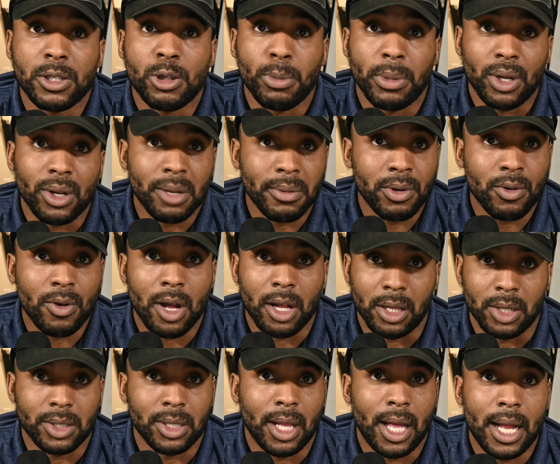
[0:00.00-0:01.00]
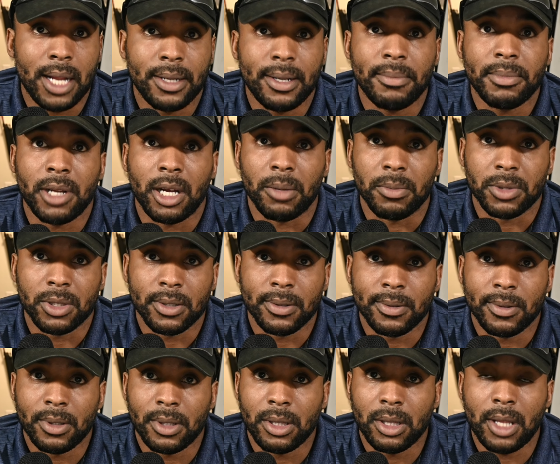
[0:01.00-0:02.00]
Don't get me wrong. There's a lot of dumb dumbs,
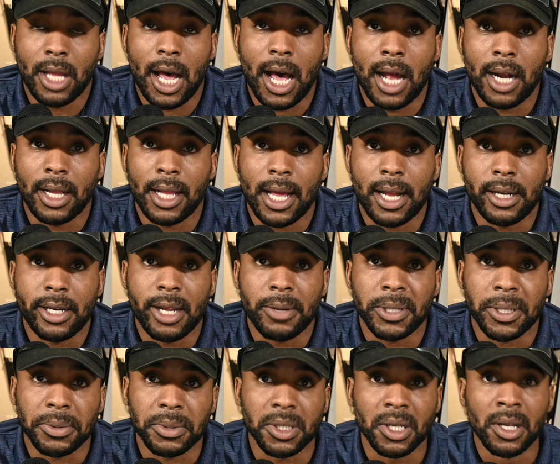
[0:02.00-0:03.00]
a lot, a lot of dumb dumbs.